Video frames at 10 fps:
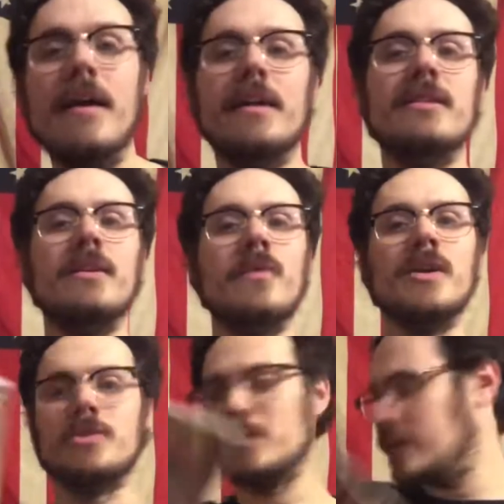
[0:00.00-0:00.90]
and then
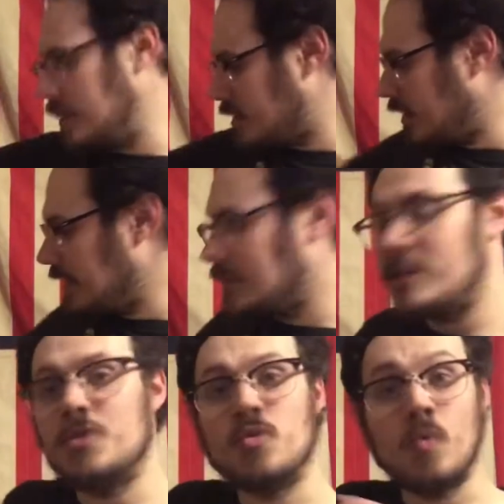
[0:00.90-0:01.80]
eventually it gets collected
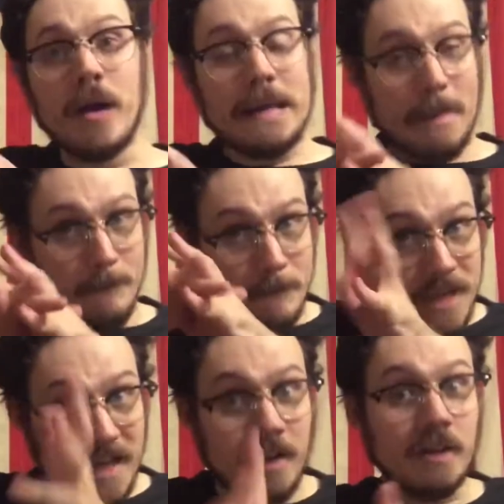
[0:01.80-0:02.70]
into one
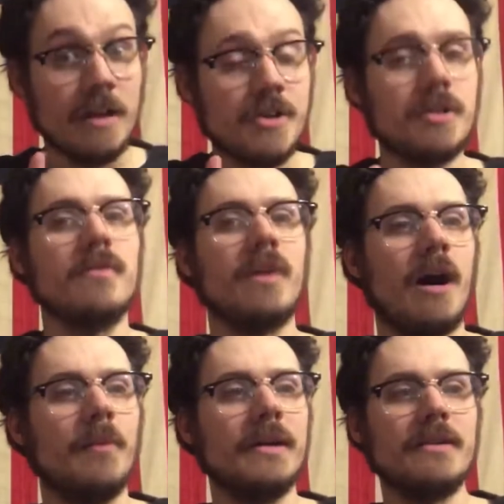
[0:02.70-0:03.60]
big collection of
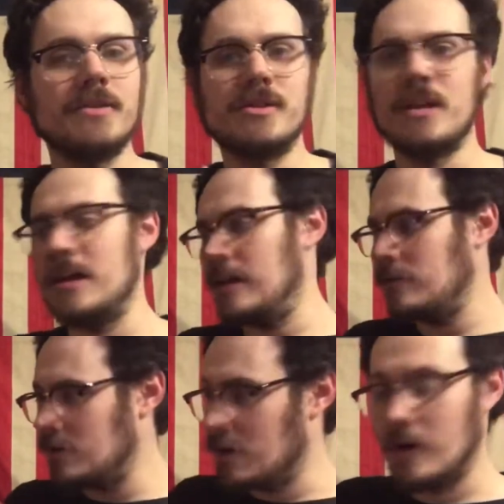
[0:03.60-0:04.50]
comics, say,
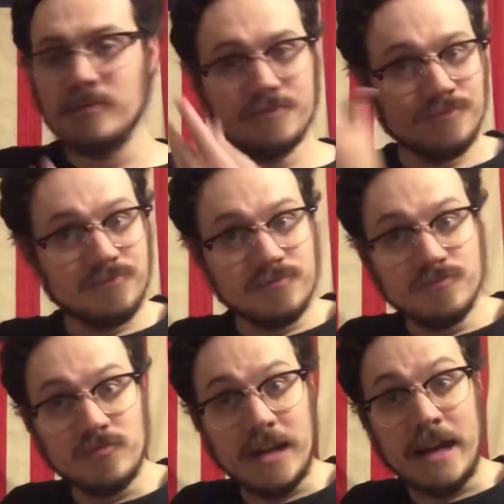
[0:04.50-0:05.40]

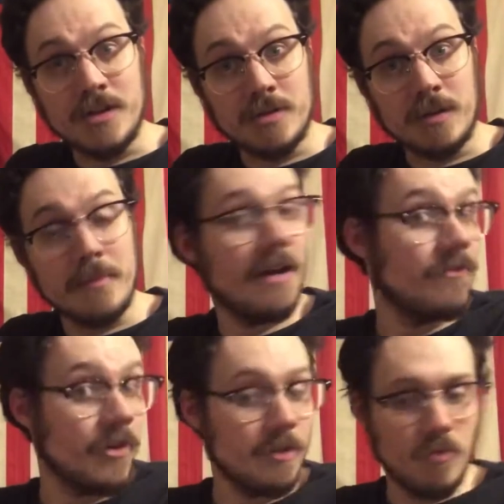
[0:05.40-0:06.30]
like Ice Cream Man
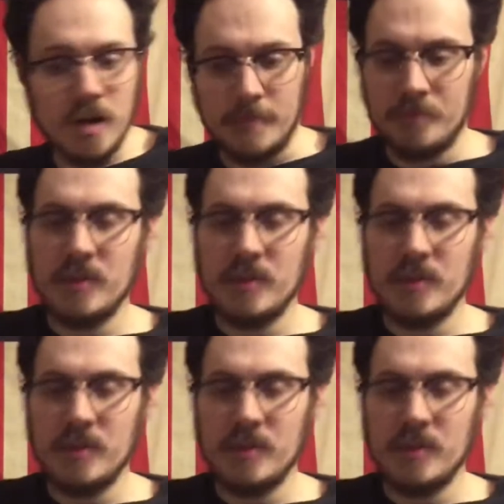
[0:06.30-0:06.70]
Volume 1.